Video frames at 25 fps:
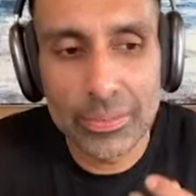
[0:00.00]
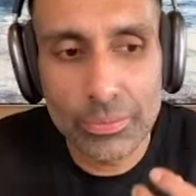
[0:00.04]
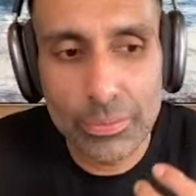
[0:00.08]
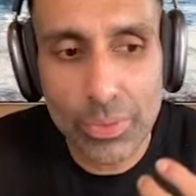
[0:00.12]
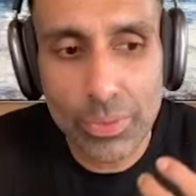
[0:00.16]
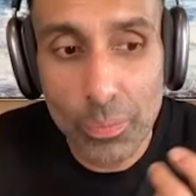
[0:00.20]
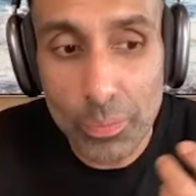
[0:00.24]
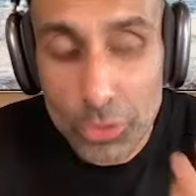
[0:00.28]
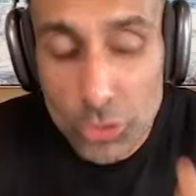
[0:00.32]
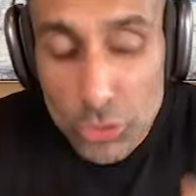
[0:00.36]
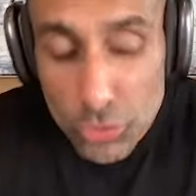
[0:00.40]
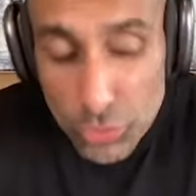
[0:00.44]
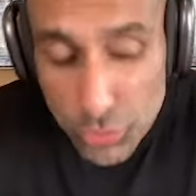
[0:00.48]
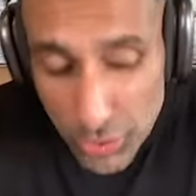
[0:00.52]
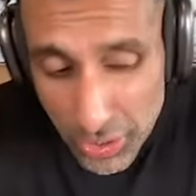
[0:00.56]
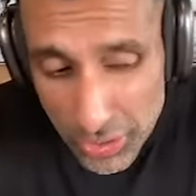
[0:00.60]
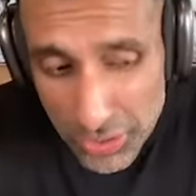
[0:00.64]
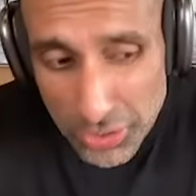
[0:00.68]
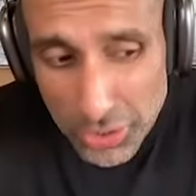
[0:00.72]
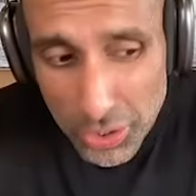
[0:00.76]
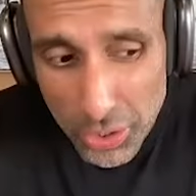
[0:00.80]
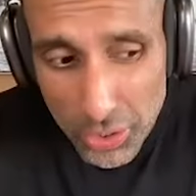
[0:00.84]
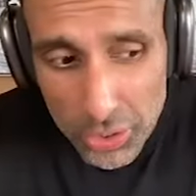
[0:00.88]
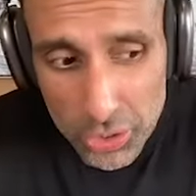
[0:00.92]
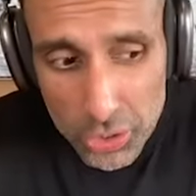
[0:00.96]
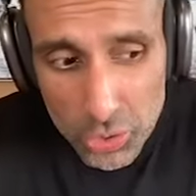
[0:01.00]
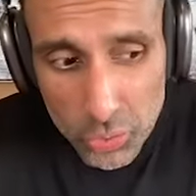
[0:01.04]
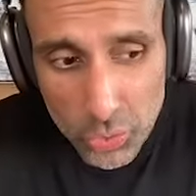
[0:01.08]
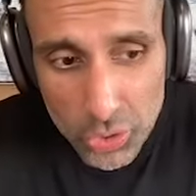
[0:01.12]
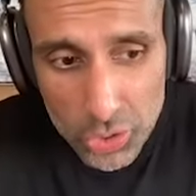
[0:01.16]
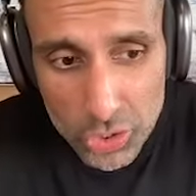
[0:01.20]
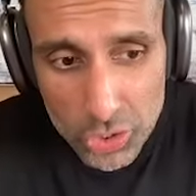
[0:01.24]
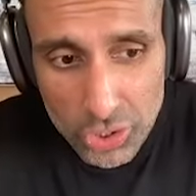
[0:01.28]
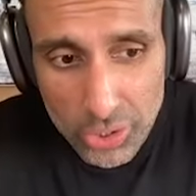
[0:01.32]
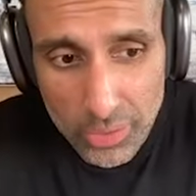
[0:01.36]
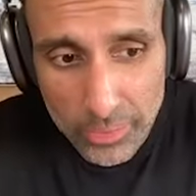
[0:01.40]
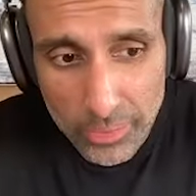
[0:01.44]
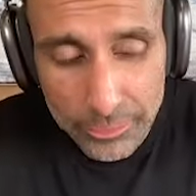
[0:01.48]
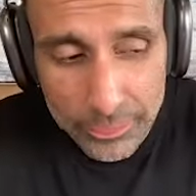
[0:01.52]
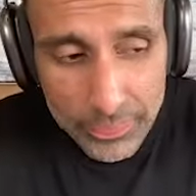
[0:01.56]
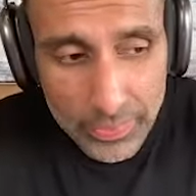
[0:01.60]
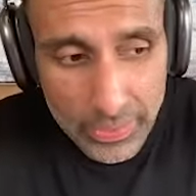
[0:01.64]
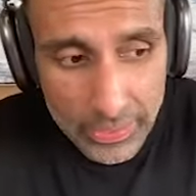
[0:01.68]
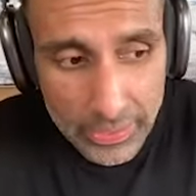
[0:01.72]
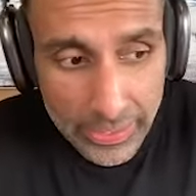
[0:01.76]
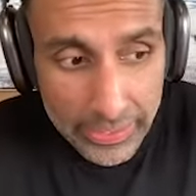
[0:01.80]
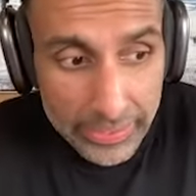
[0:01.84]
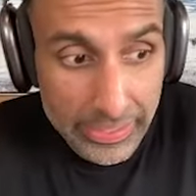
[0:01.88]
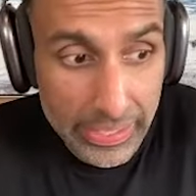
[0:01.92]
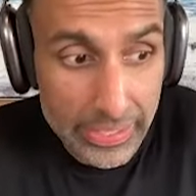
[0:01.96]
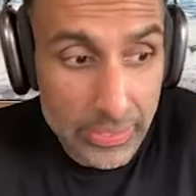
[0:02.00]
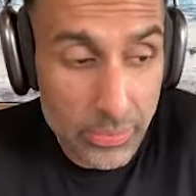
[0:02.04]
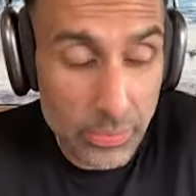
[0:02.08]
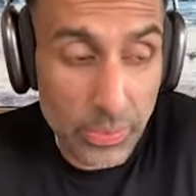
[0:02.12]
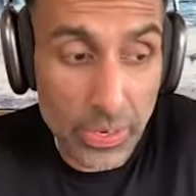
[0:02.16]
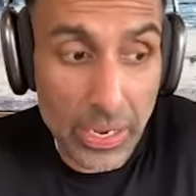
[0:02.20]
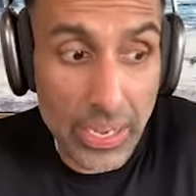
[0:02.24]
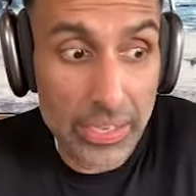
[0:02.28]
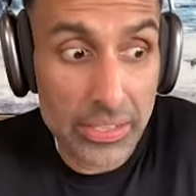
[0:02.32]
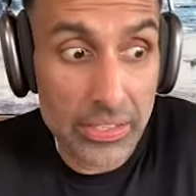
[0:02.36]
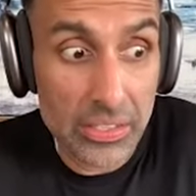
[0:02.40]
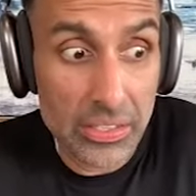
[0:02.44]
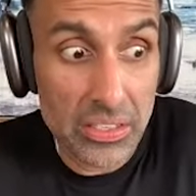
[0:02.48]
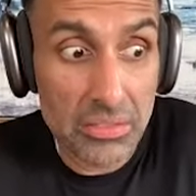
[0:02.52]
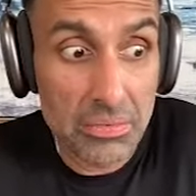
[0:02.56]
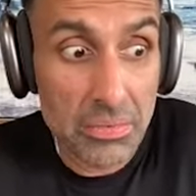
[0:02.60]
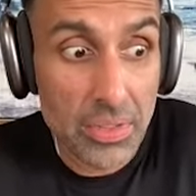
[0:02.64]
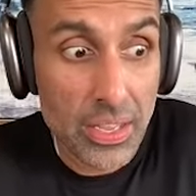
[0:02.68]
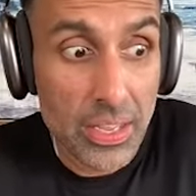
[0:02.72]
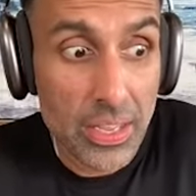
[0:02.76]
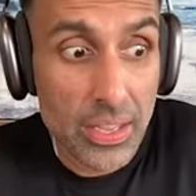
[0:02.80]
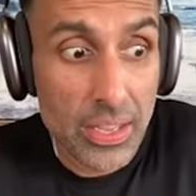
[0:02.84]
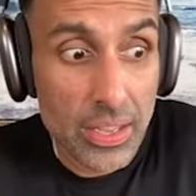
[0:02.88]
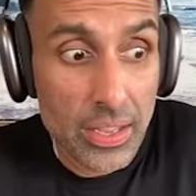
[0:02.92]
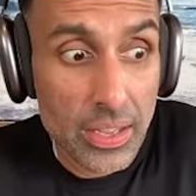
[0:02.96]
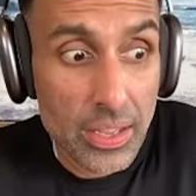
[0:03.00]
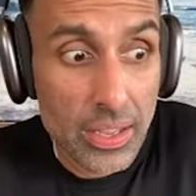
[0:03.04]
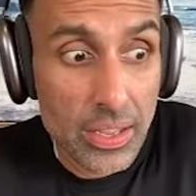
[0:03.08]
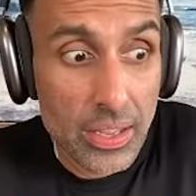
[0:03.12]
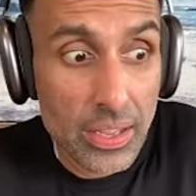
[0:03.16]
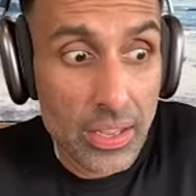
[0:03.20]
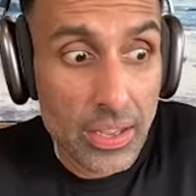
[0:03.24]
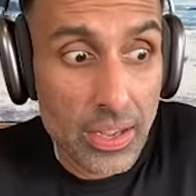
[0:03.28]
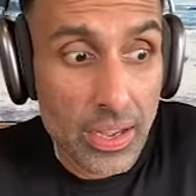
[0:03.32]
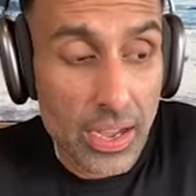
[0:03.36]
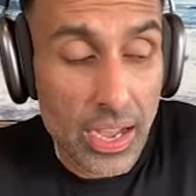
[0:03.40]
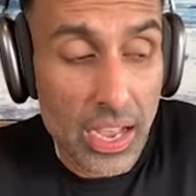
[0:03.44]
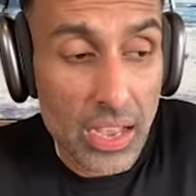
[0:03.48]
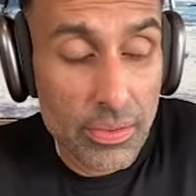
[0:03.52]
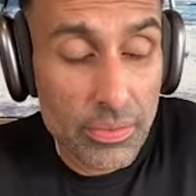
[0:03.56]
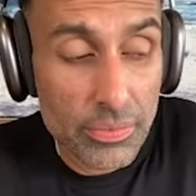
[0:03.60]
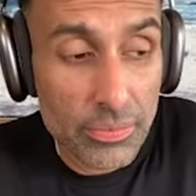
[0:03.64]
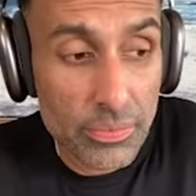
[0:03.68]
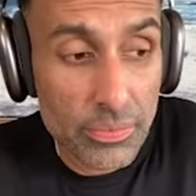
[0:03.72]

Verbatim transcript: when we trust our intuition like that's what i did i